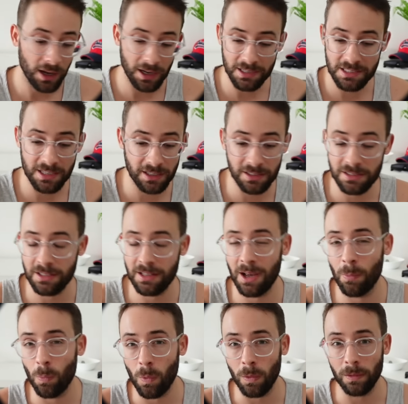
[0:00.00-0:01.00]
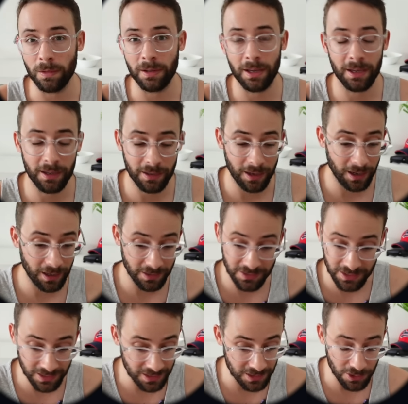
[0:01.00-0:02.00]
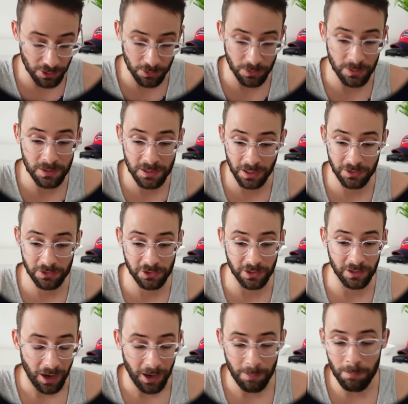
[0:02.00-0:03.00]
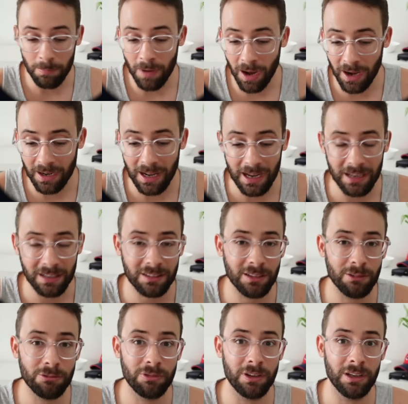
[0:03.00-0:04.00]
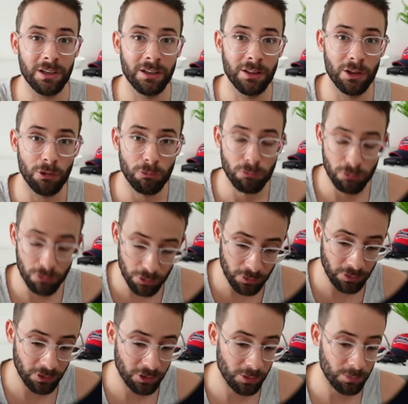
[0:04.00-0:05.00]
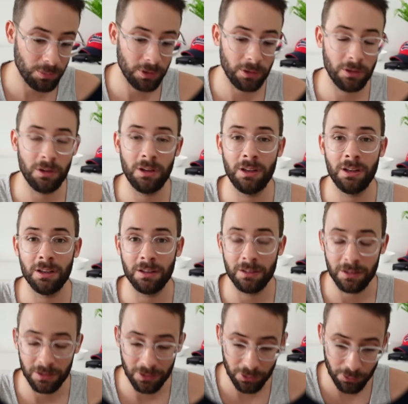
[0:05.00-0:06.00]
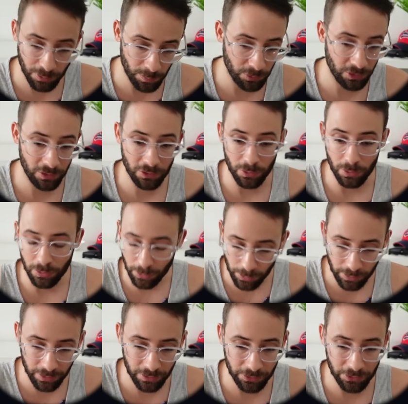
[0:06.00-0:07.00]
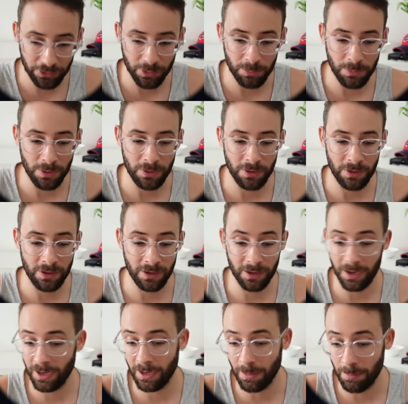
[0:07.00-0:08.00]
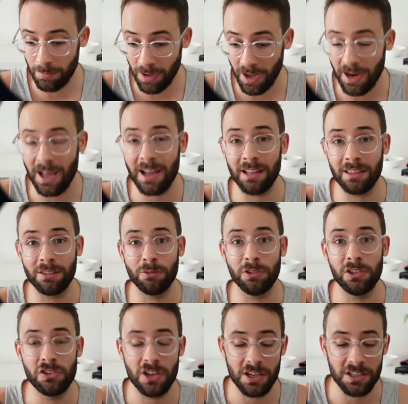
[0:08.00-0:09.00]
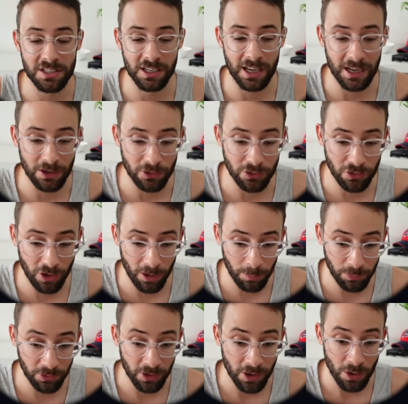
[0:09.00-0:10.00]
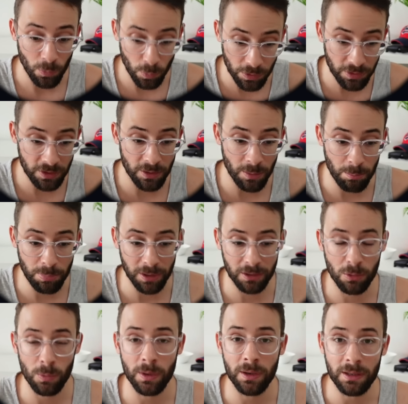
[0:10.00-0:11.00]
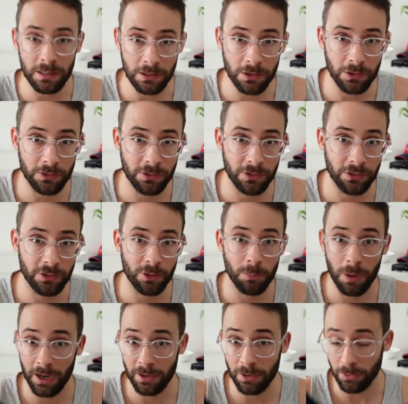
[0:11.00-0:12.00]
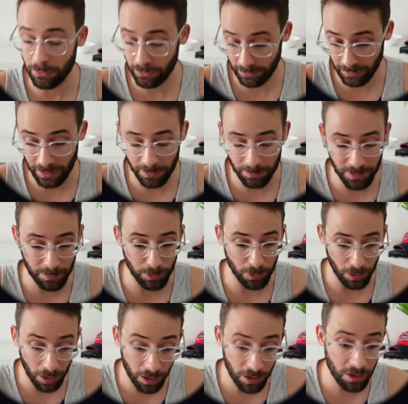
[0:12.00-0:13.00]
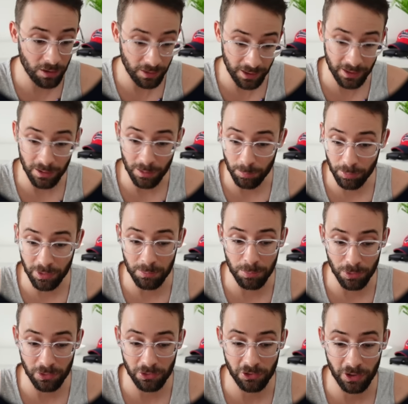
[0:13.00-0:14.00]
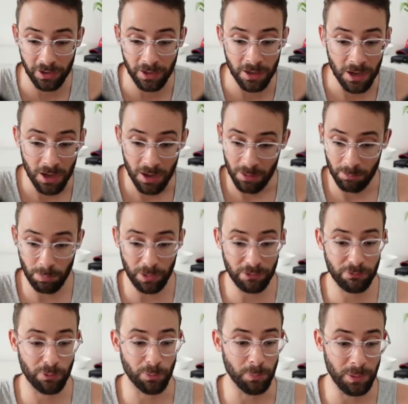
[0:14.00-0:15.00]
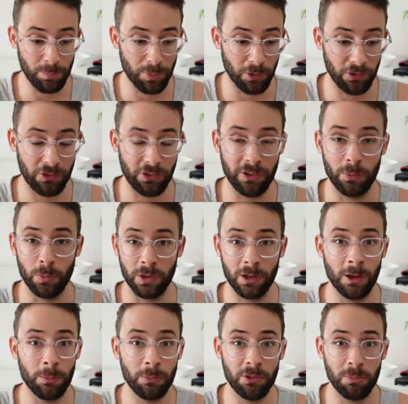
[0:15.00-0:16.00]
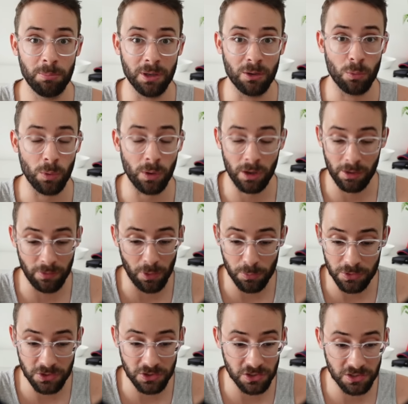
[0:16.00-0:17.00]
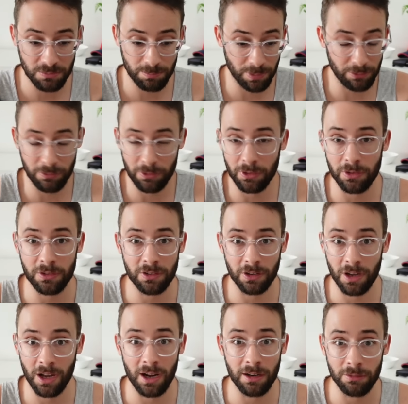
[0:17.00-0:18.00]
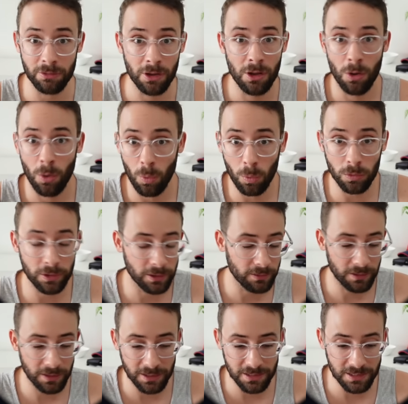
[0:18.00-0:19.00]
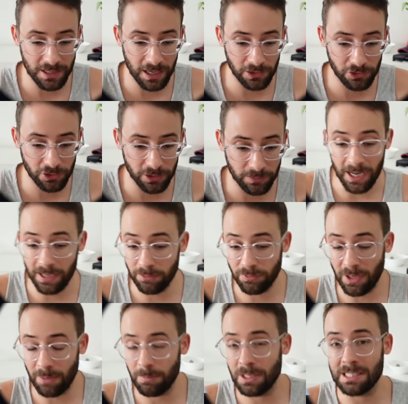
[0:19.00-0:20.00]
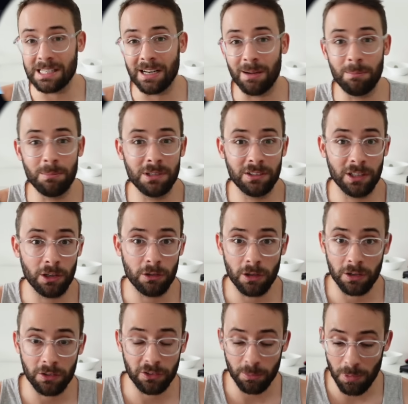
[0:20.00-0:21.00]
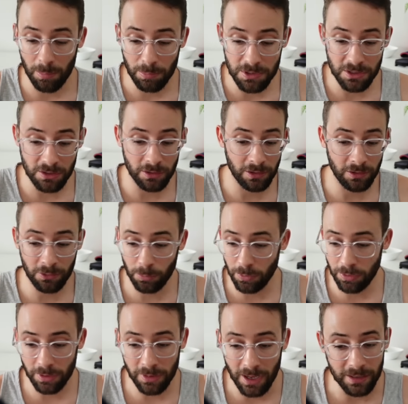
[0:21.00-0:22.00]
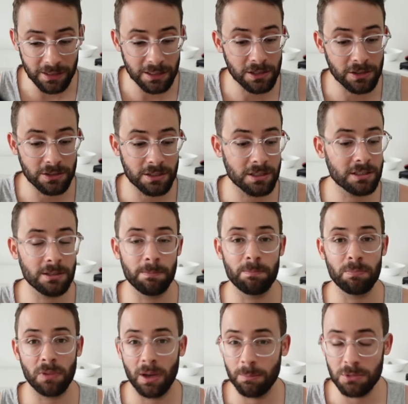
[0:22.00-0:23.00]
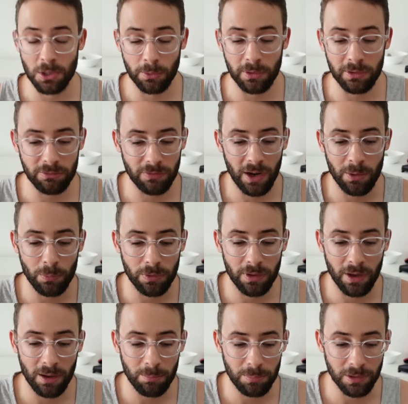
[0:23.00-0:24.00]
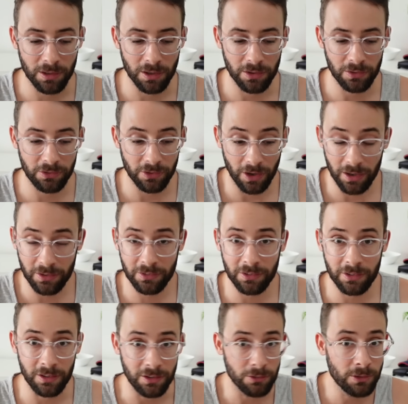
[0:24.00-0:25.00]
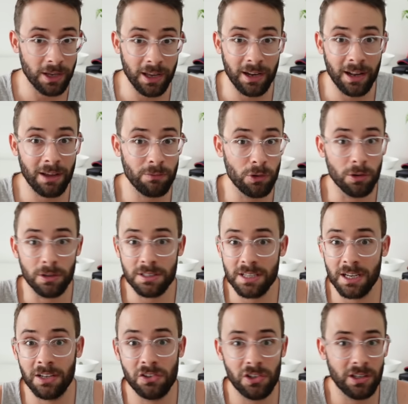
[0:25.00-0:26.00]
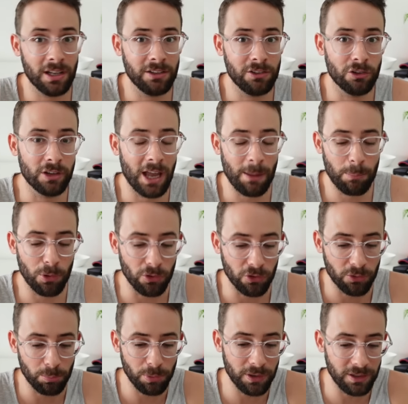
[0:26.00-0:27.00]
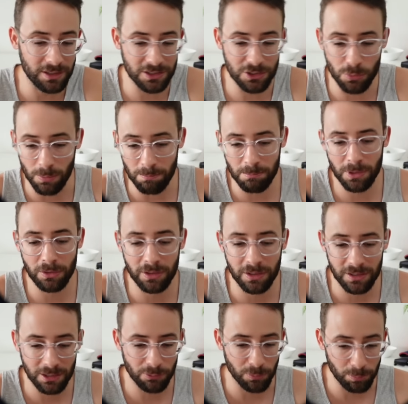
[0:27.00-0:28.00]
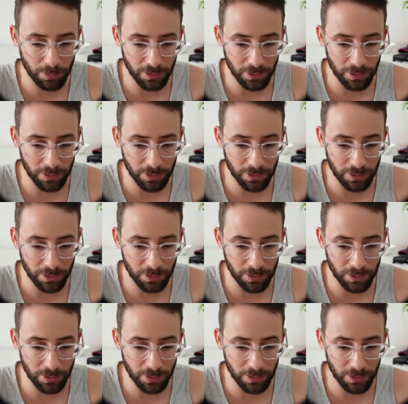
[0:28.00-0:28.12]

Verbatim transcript: I send it to that wallet and I just don't touch it. I'm not active in the runes community, in the inscriptions or ordinals community, and I'm not actively chasing airdrops within the Bitcoin ecosystem. I know a lot of people are and are pretty bullish on it, but for me personally, when it comes to Bitcoin, I've always just preferred to kind of hold it and stash it. And if that means that I'm missing out on some opportunities within that ecosystem, I'm totally fine with that because honestly, you can't have your attention and your capital split into a million different